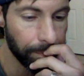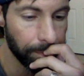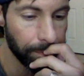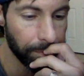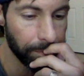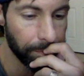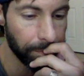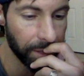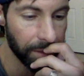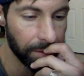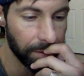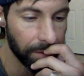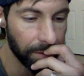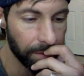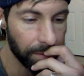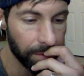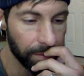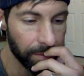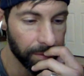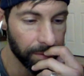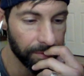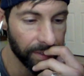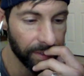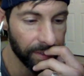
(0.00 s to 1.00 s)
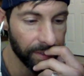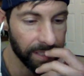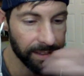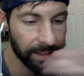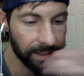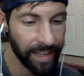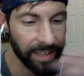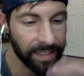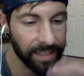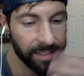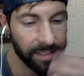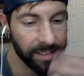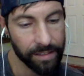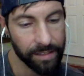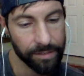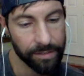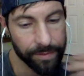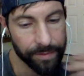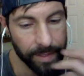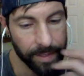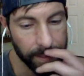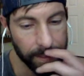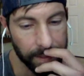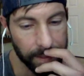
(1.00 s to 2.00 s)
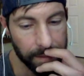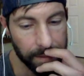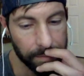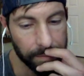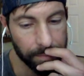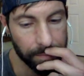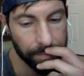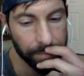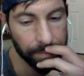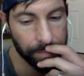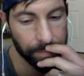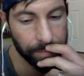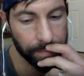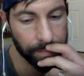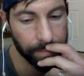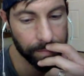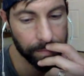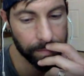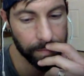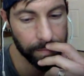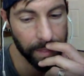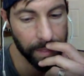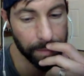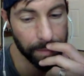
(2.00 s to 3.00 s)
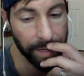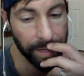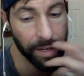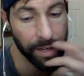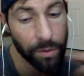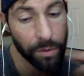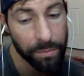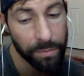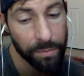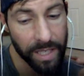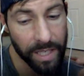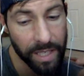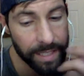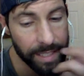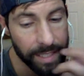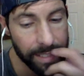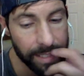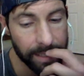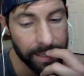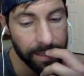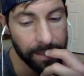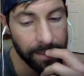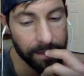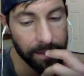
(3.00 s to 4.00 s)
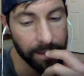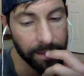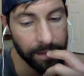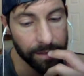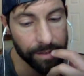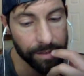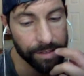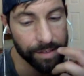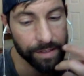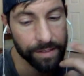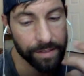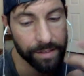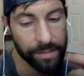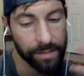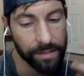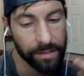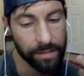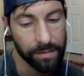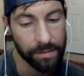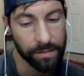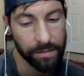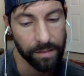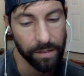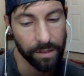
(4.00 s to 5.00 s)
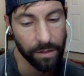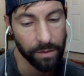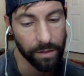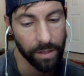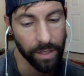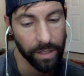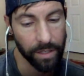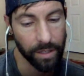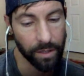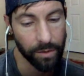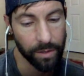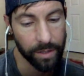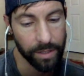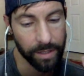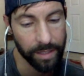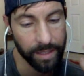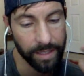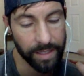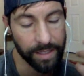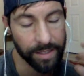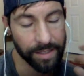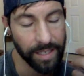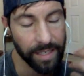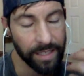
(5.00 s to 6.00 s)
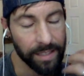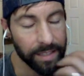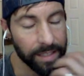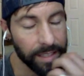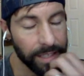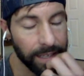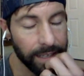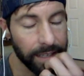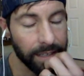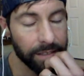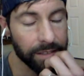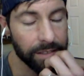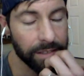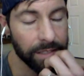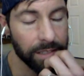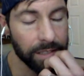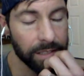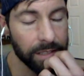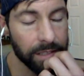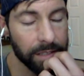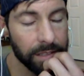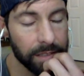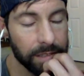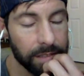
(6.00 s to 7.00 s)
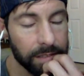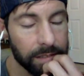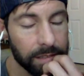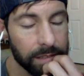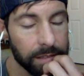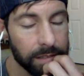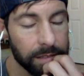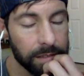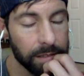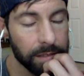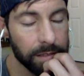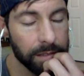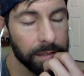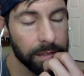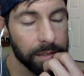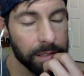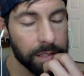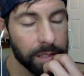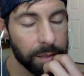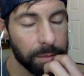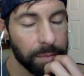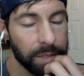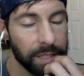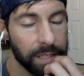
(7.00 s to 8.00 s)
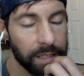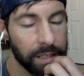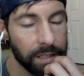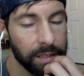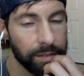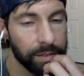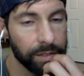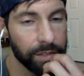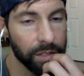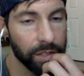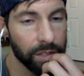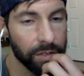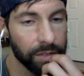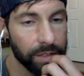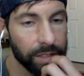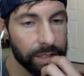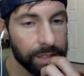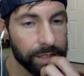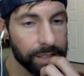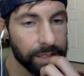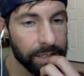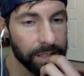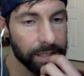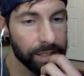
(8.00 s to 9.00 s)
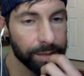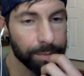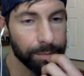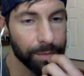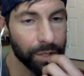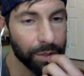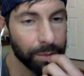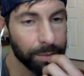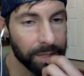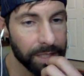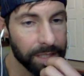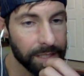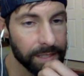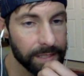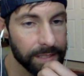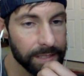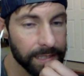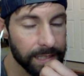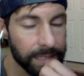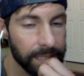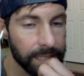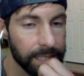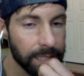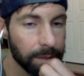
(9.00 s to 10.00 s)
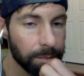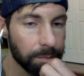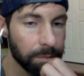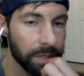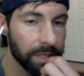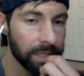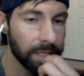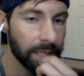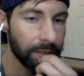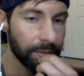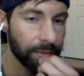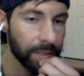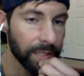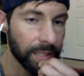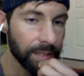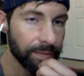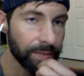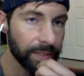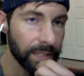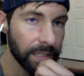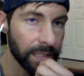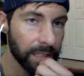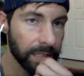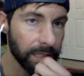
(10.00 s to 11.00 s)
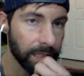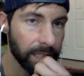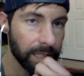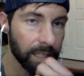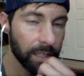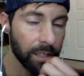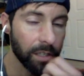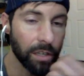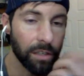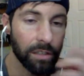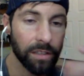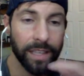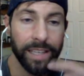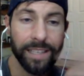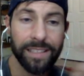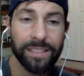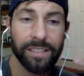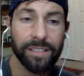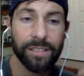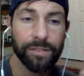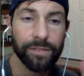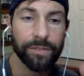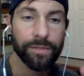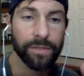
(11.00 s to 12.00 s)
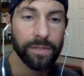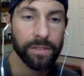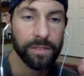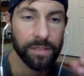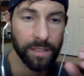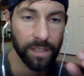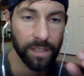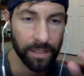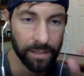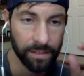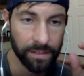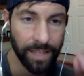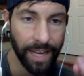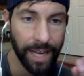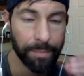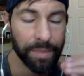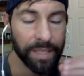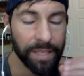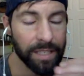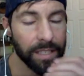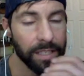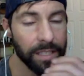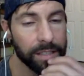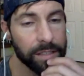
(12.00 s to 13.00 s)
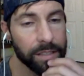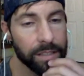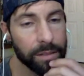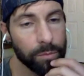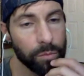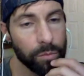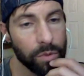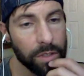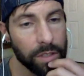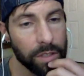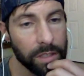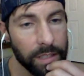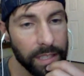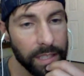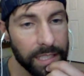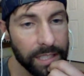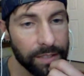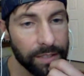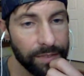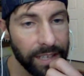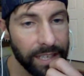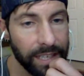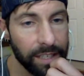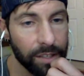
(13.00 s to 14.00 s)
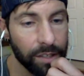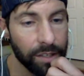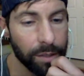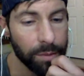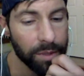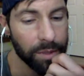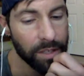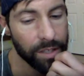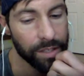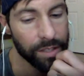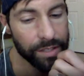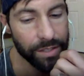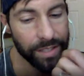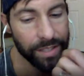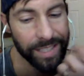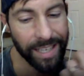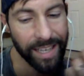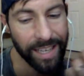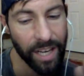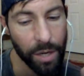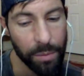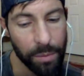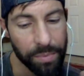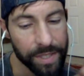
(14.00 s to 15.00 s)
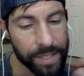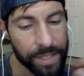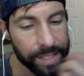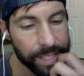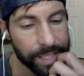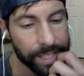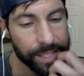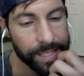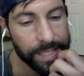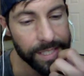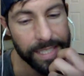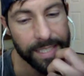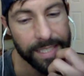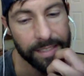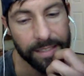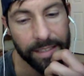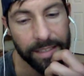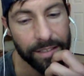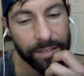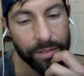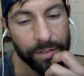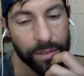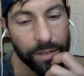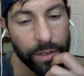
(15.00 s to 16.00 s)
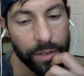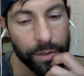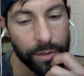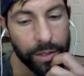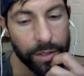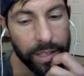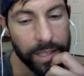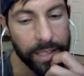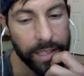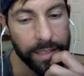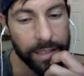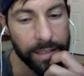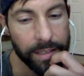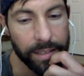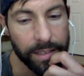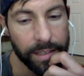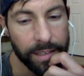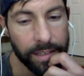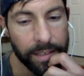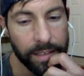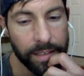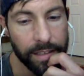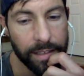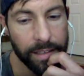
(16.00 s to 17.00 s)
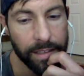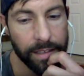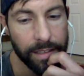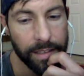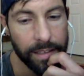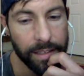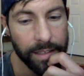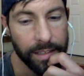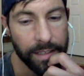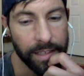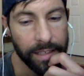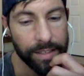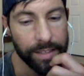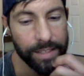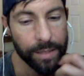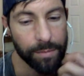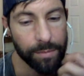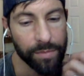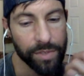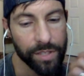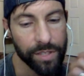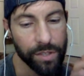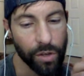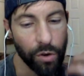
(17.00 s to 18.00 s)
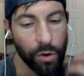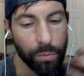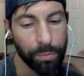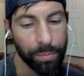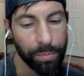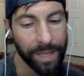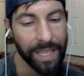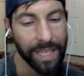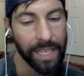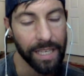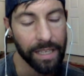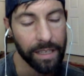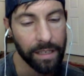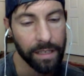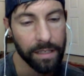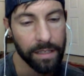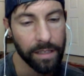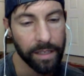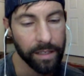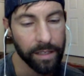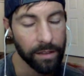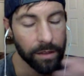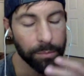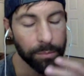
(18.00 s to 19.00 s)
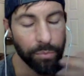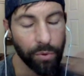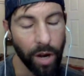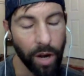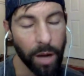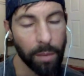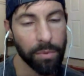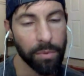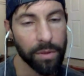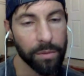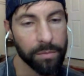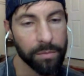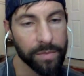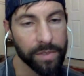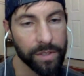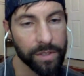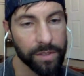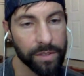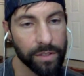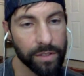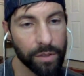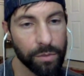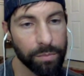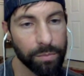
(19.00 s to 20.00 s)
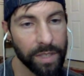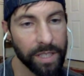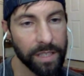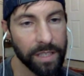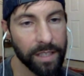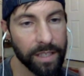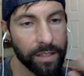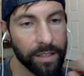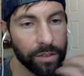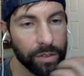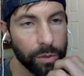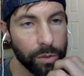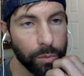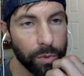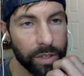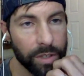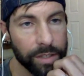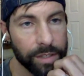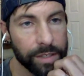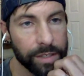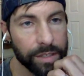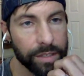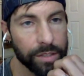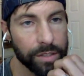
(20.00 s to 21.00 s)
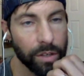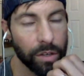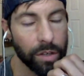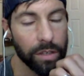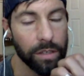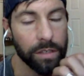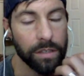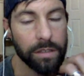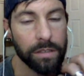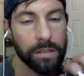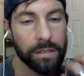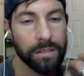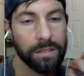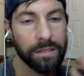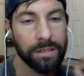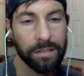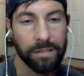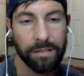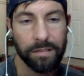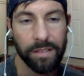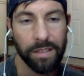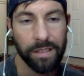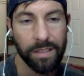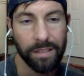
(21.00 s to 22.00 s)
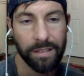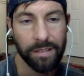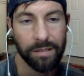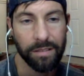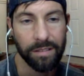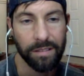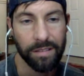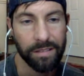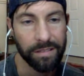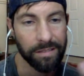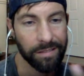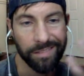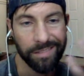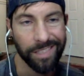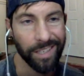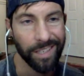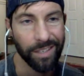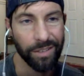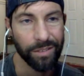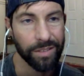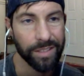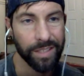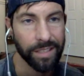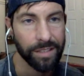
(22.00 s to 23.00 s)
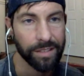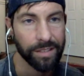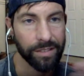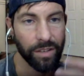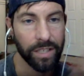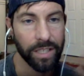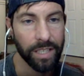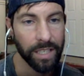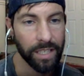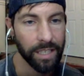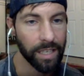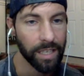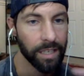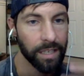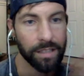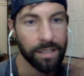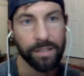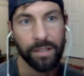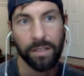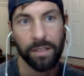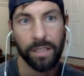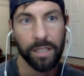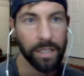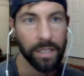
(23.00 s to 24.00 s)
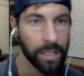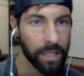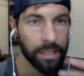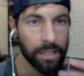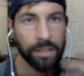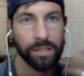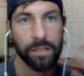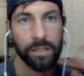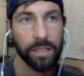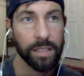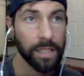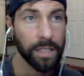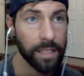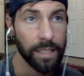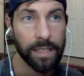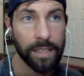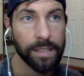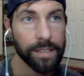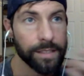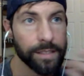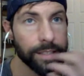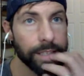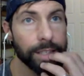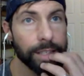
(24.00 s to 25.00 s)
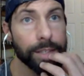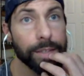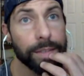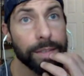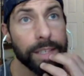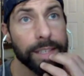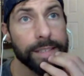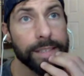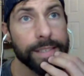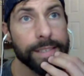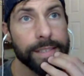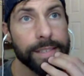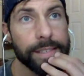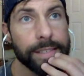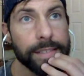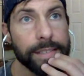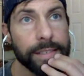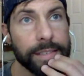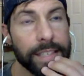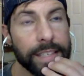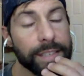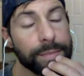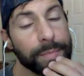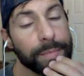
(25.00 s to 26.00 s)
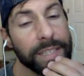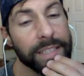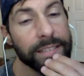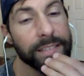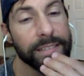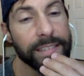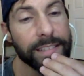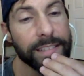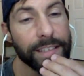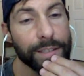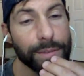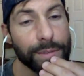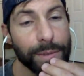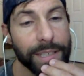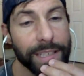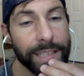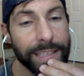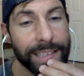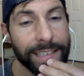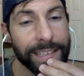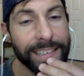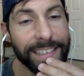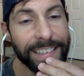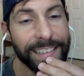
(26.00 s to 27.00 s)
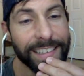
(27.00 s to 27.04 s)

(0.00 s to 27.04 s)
But feeling that kind of in my own body, and then not knowing like exactly how to be of service at this moment in time, but definitely feeling like a collective, tapping into more collective anger, but also like a helplessness. Like, I don't know, like it seems so big, like the problems are so big that I don't know where to start. It's like starting again and starting again and starting again. So that's me this week.